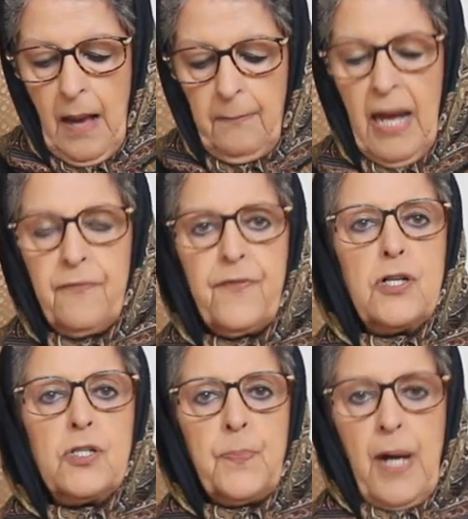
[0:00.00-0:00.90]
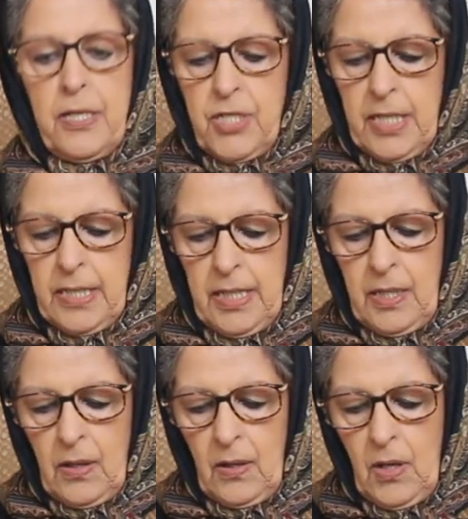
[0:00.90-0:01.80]
My first project
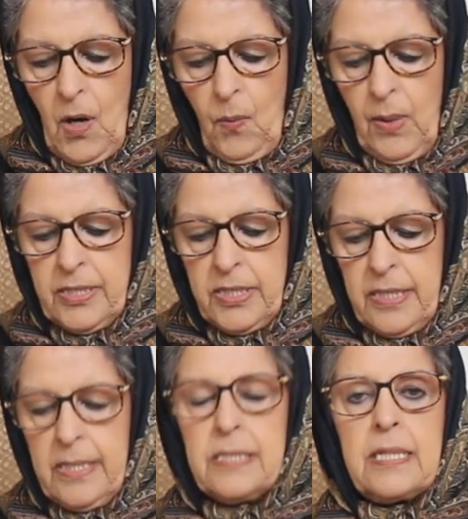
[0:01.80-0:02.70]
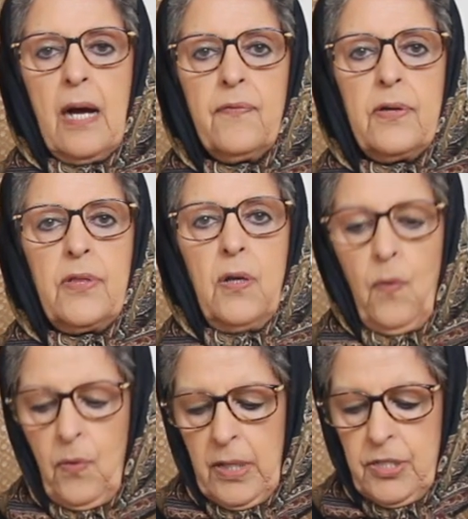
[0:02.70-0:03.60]
here was to discover the
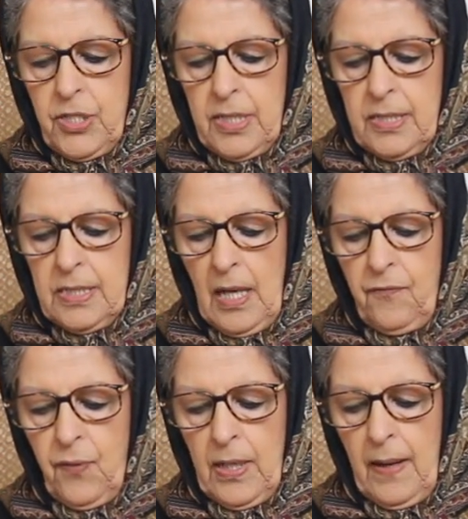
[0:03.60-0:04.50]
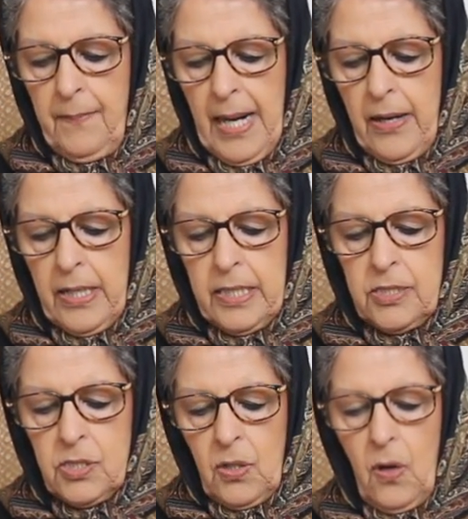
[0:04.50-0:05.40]
origins of what
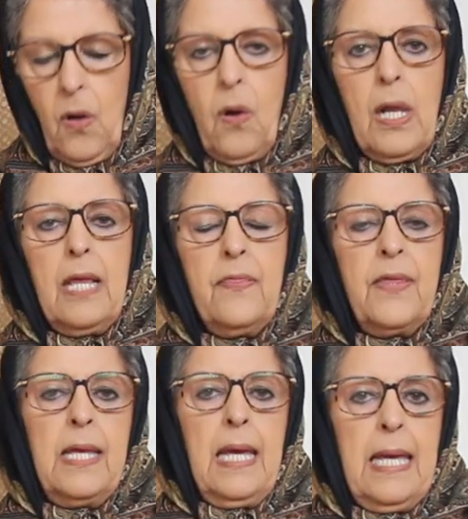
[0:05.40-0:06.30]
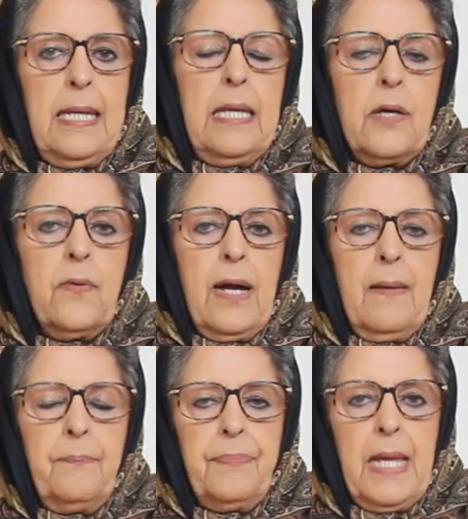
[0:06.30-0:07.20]
Americans call the
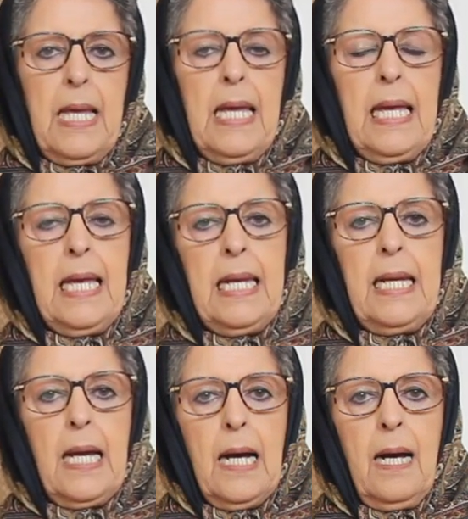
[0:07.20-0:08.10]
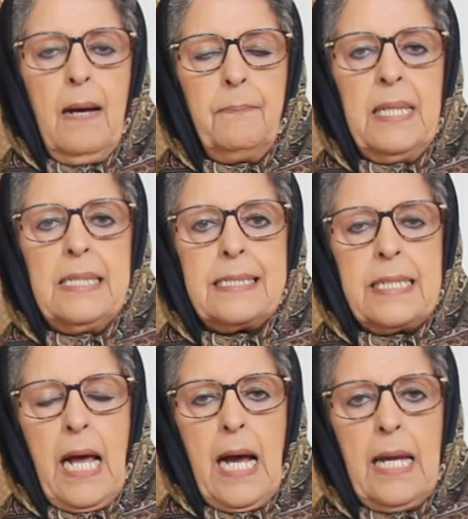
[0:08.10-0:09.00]
Enneagram. Ennea means
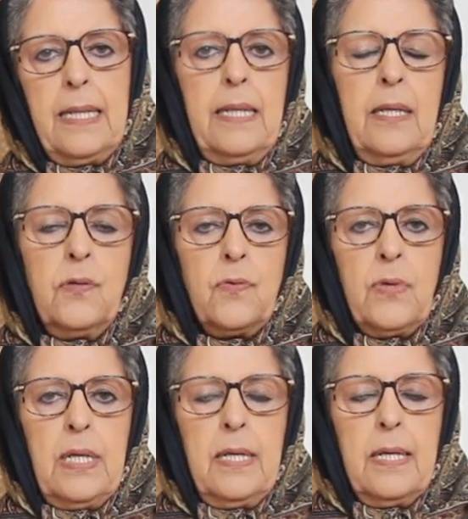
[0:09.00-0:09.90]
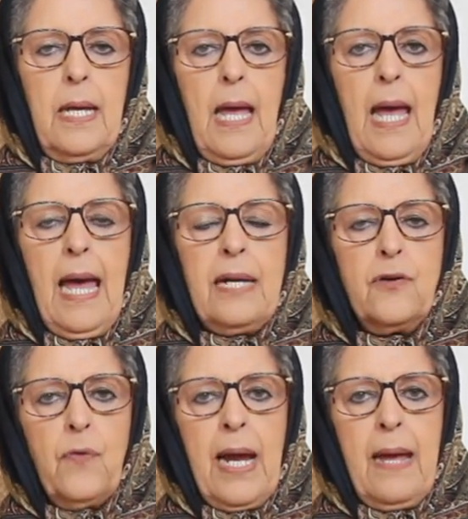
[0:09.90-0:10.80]
9 in Greek,
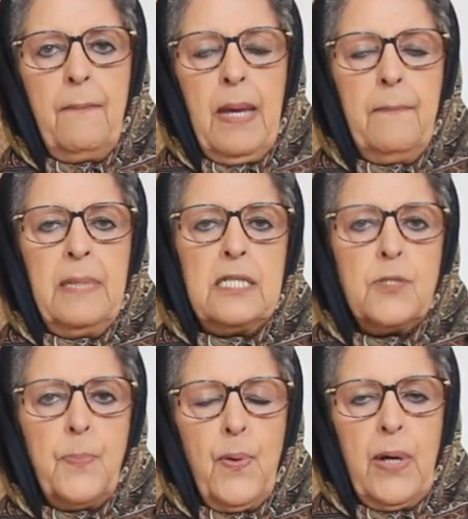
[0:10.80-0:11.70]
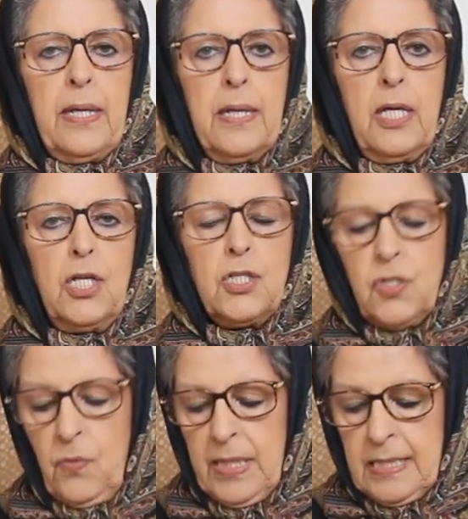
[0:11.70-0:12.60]
and gram means point,
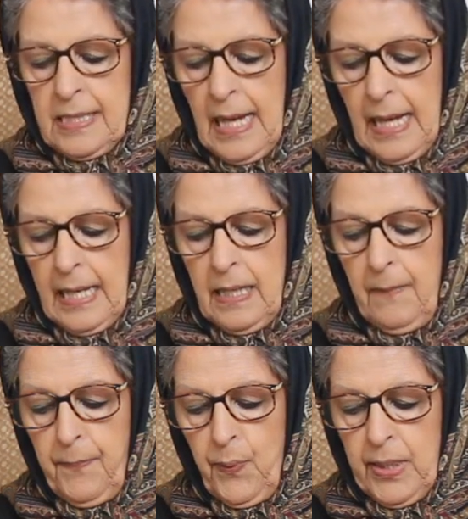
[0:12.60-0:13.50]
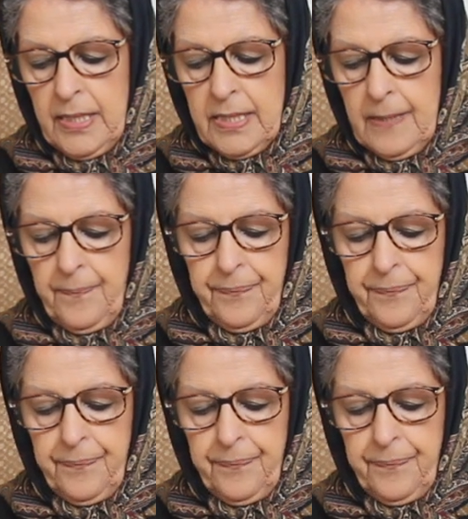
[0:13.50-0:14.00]
so it's 9 points.